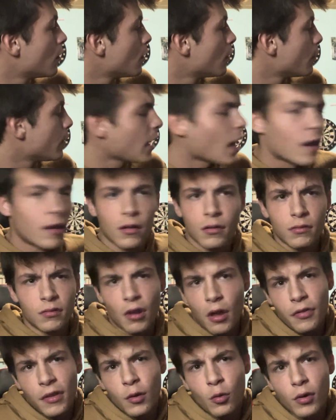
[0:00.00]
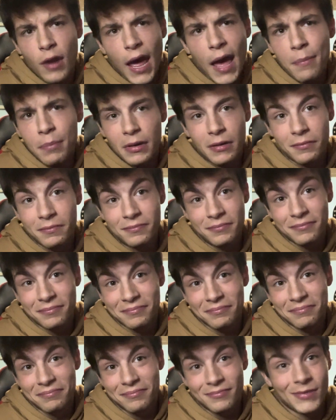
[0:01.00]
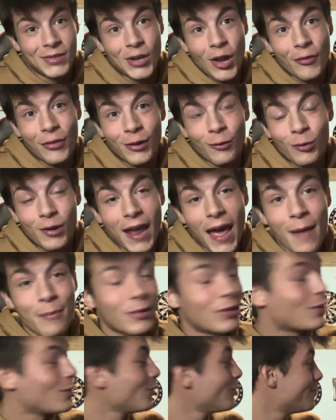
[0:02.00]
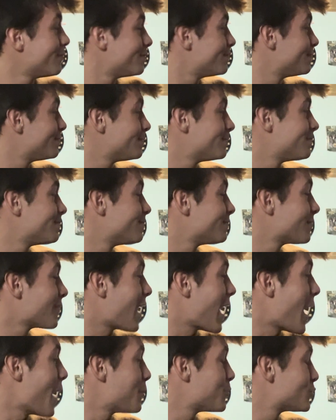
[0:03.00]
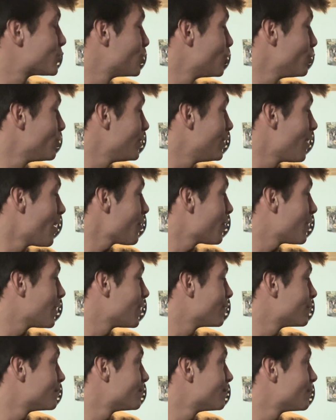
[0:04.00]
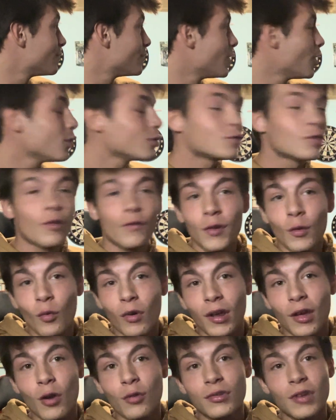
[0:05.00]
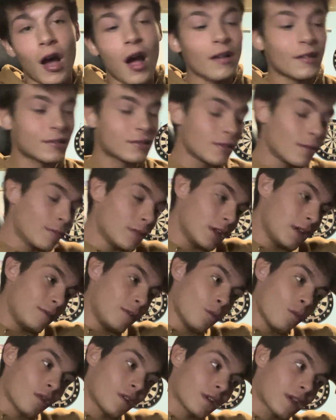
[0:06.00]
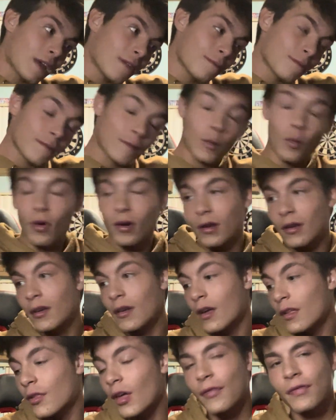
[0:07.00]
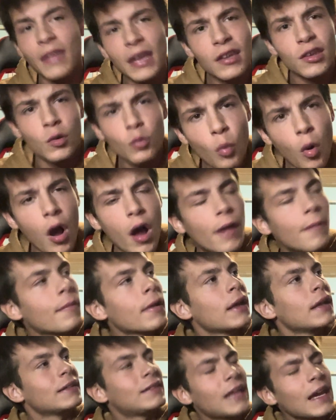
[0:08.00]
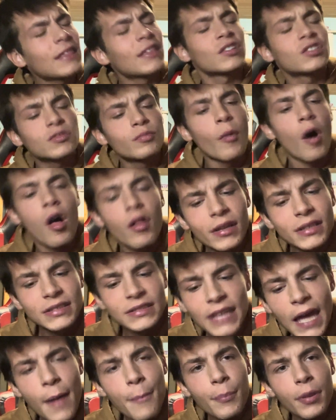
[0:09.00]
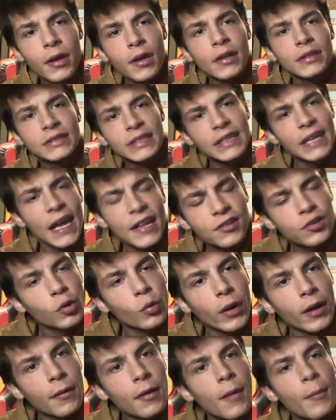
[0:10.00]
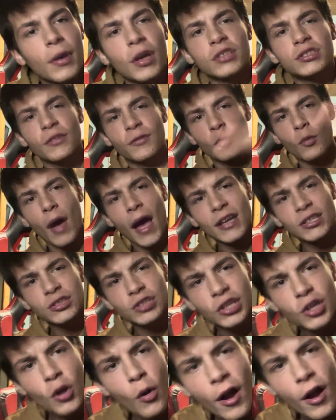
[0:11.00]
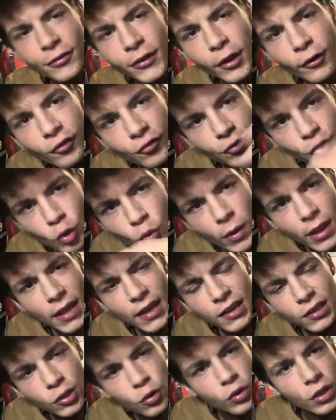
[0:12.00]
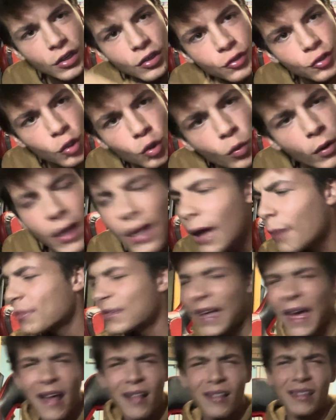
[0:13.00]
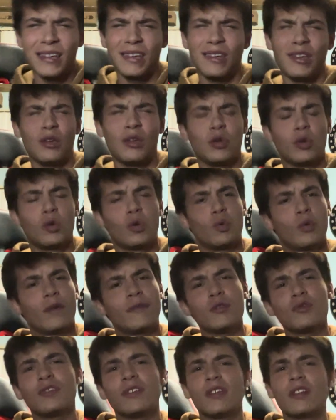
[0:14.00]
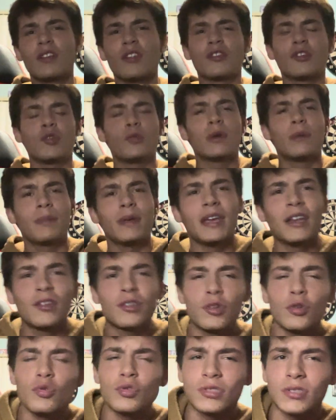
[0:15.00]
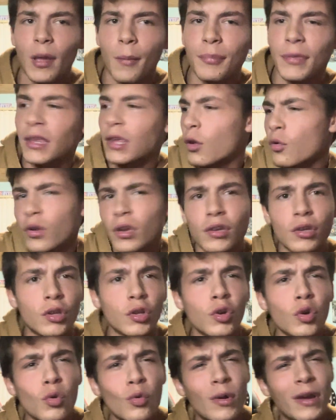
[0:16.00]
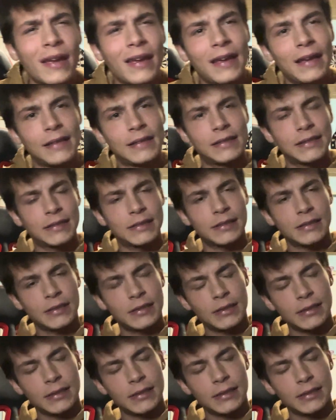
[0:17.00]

But yeah, nothing would happen. Nothing would happen, dude. Absolutely nothing. You know, so if you want to go talk to somebody, if you want that thing you want, take the smallest step to get to it. Because if you actually go out there and do it, you could do it. I'm telling you, if you've seen another human being do something, you could do it.